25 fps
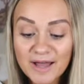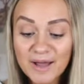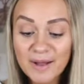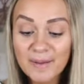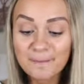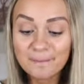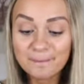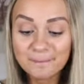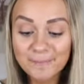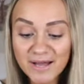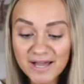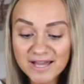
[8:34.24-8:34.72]

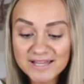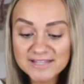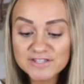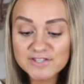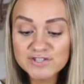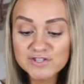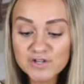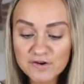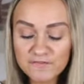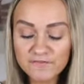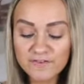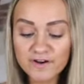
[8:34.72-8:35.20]
But
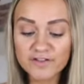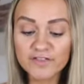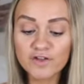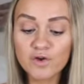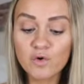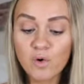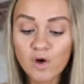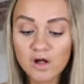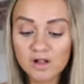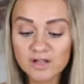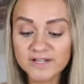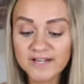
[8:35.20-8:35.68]
so far the
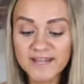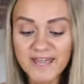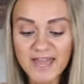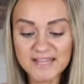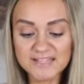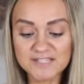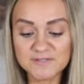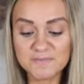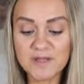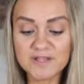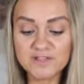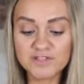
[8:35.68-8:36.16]
quality
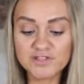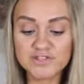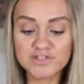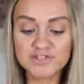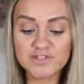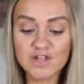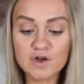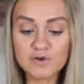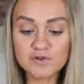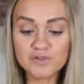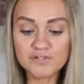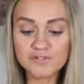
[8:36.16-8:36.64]
has been
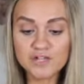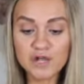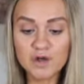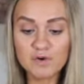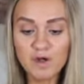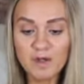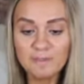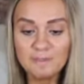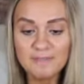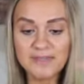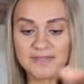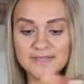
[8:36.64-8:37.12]
so
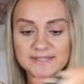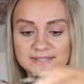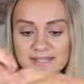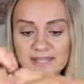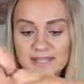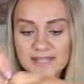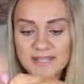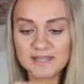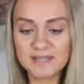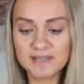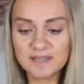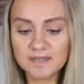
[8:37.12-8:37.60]

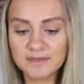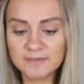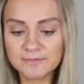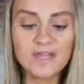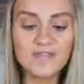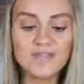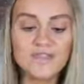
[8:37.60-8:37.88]
amazing.